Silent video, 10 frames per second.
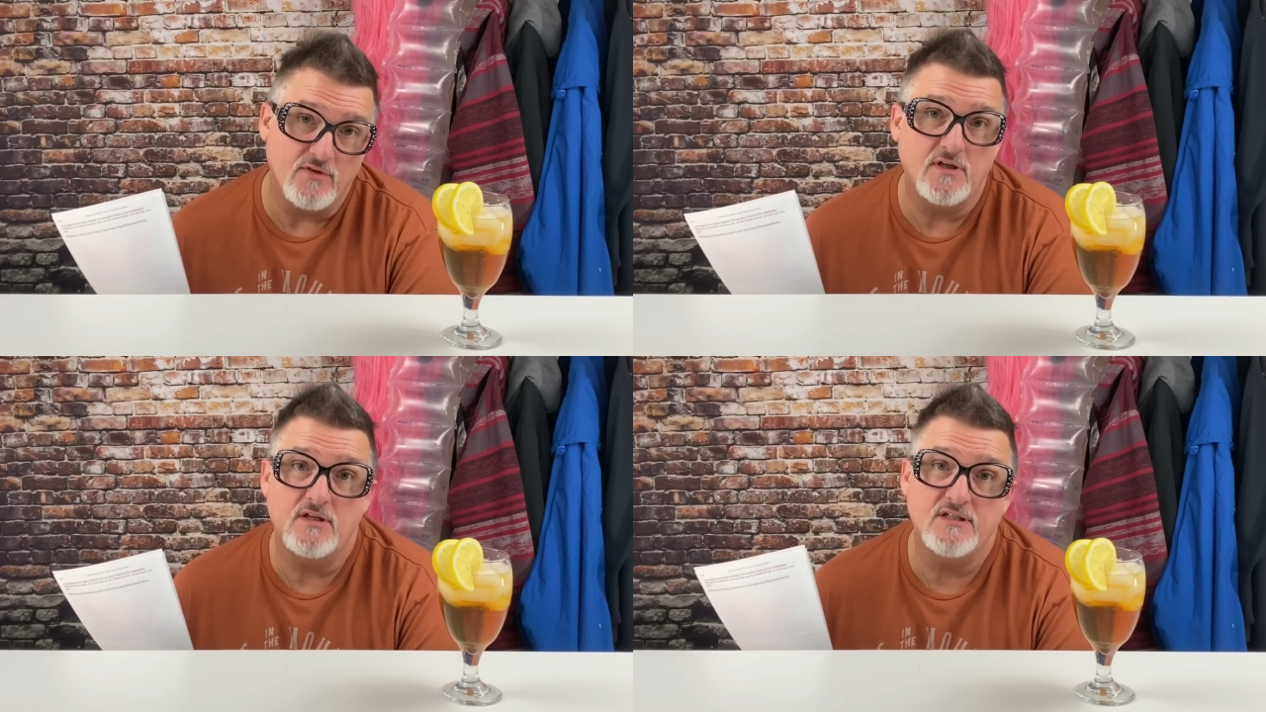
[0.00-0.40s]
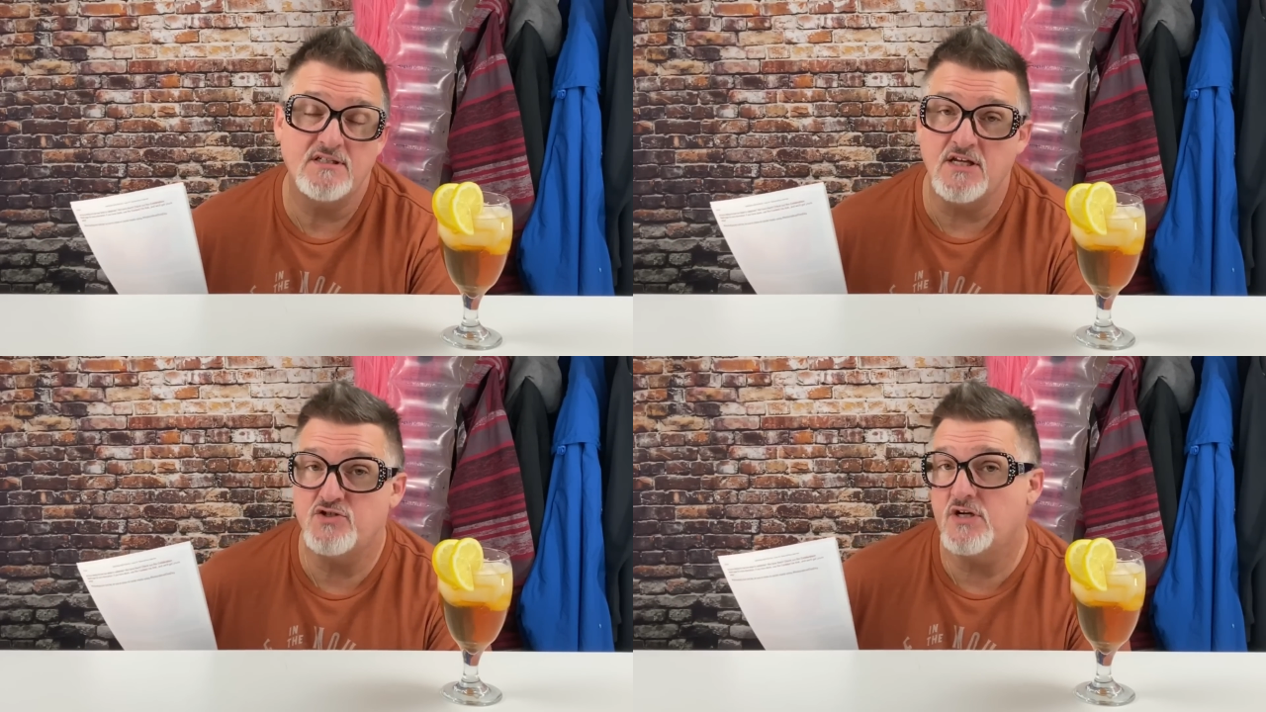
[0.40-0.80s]
a little
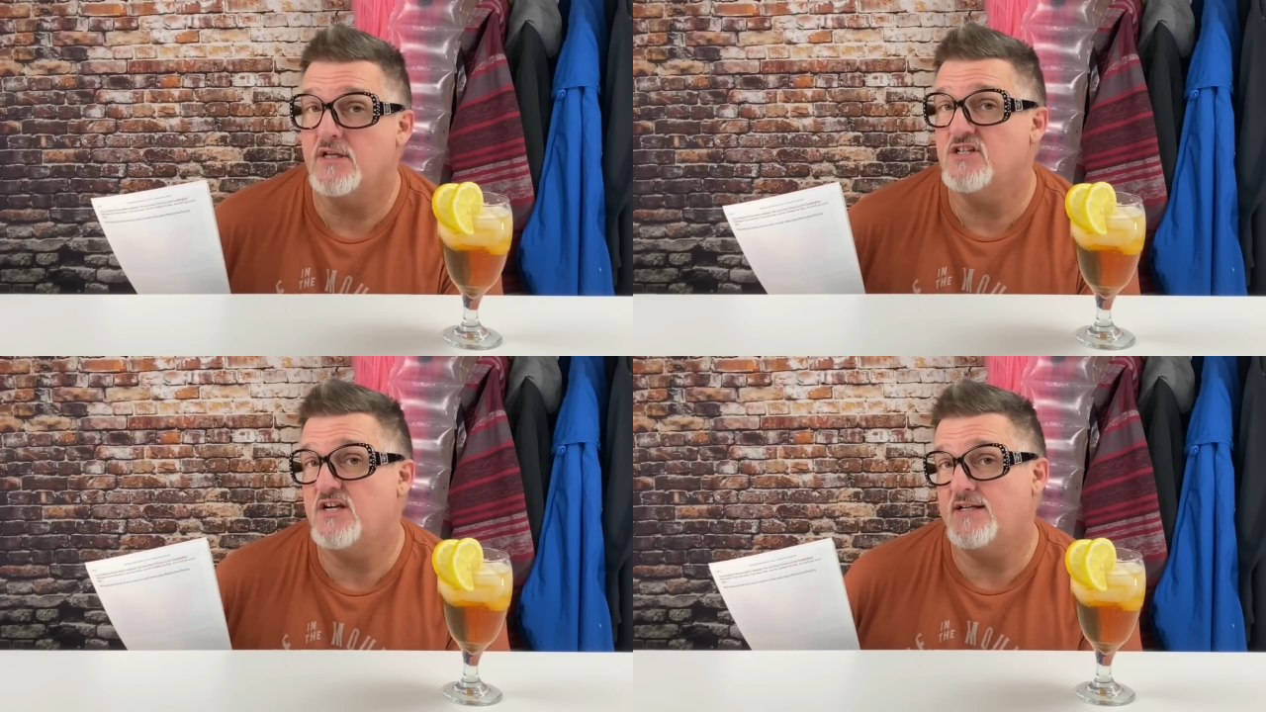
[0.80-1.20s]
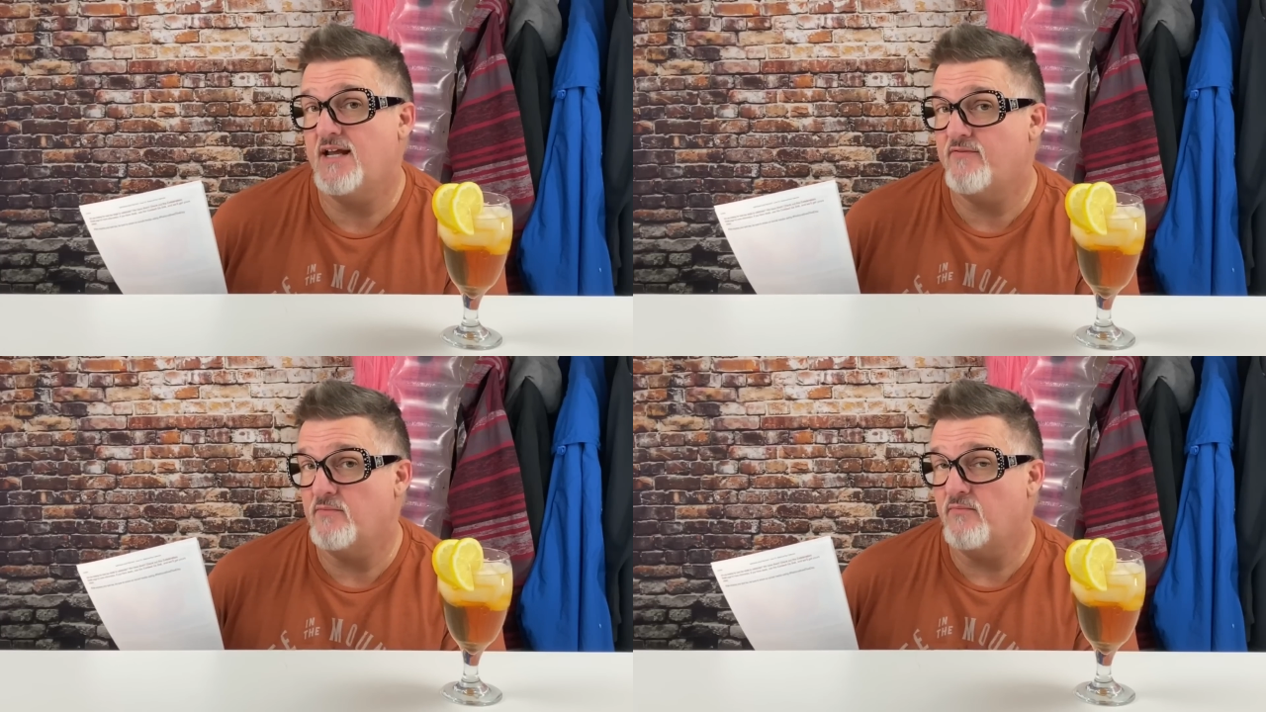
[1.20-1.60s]
eccentric and tried to
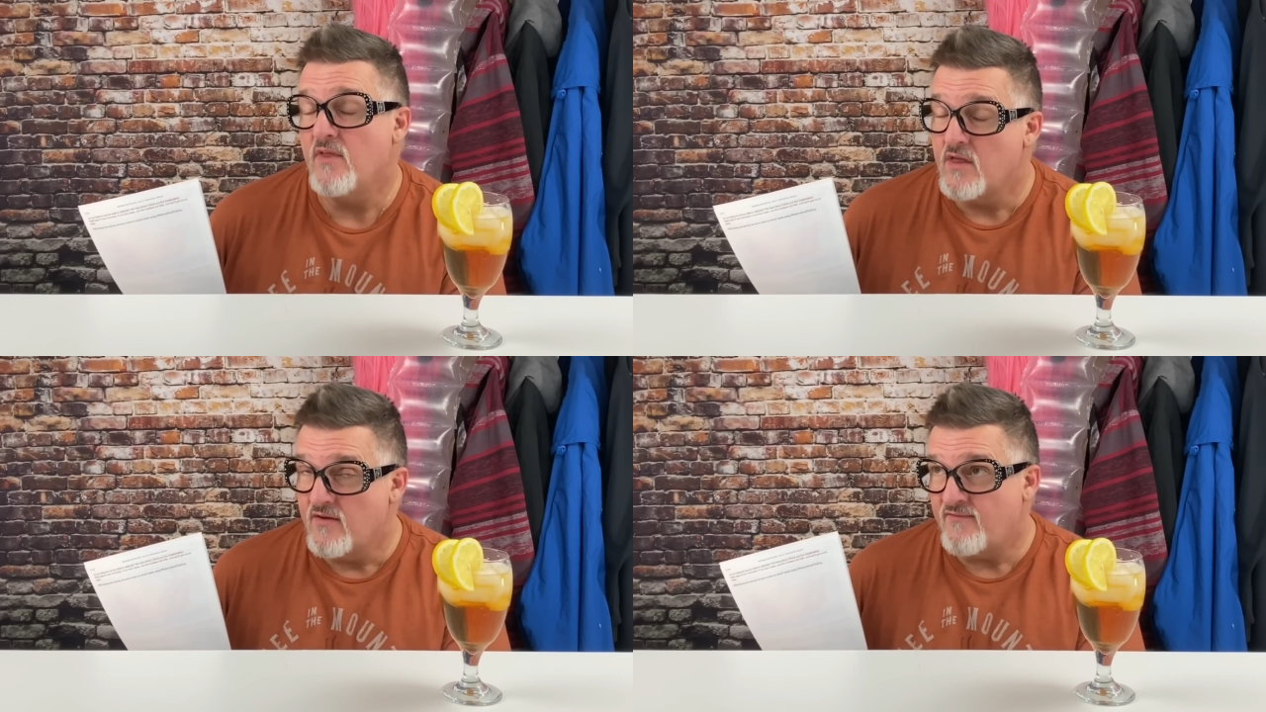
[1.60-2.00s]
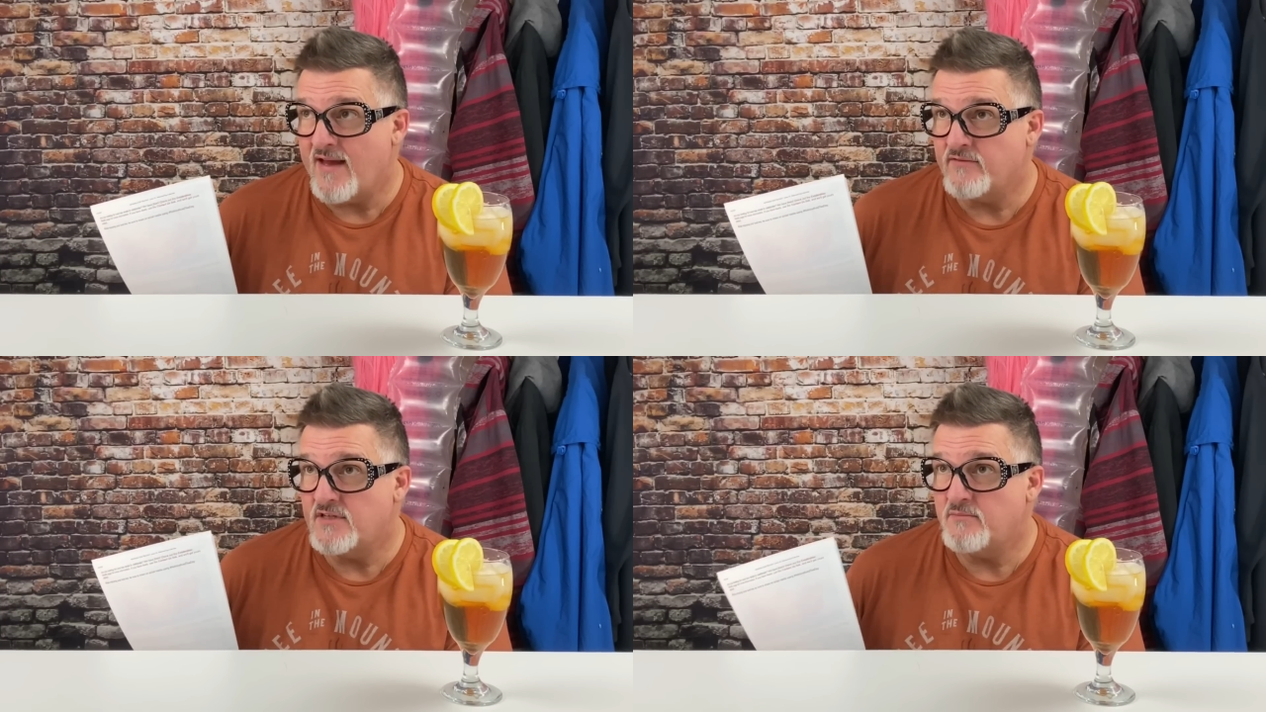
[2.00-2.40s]
have a
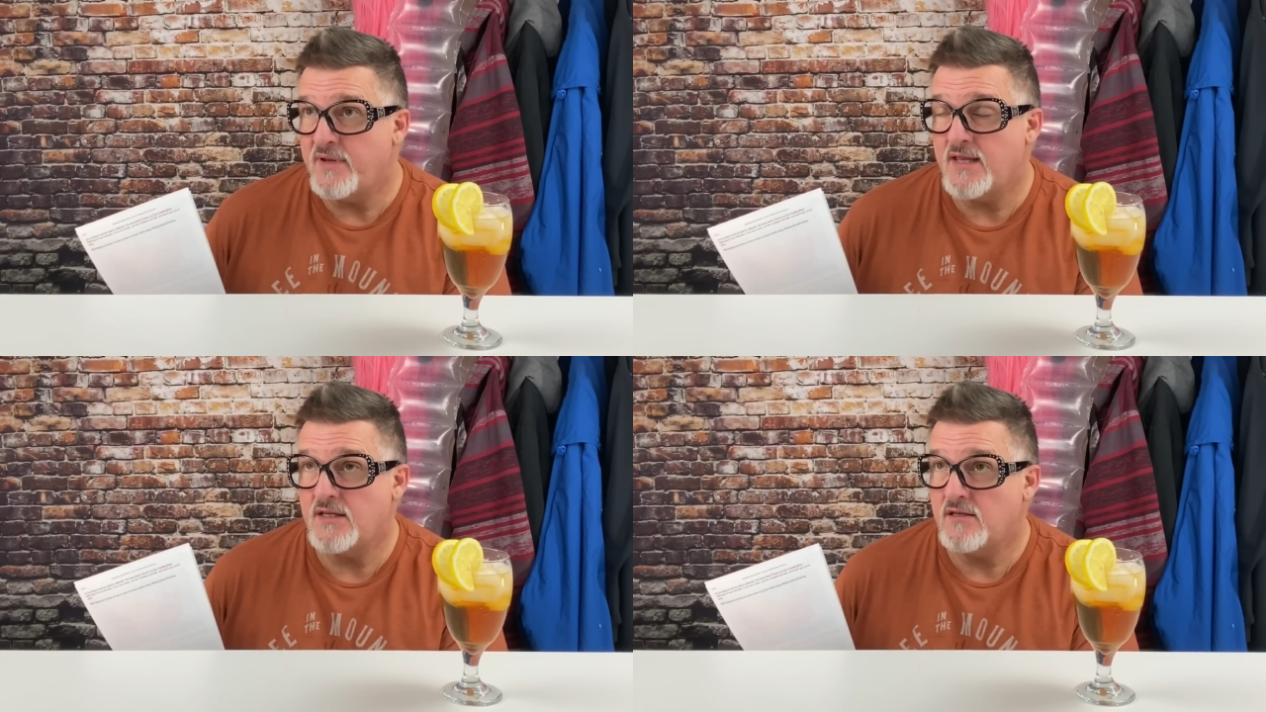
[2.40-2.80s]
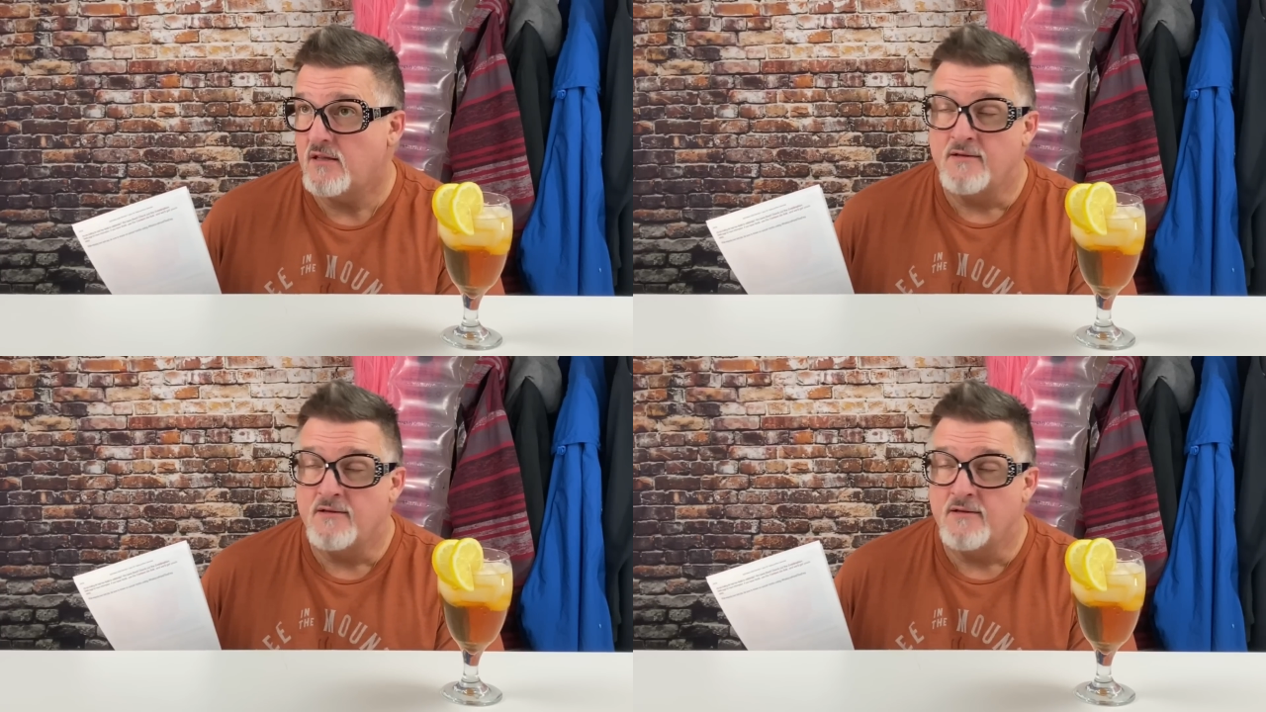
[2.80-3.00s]
fountain pen.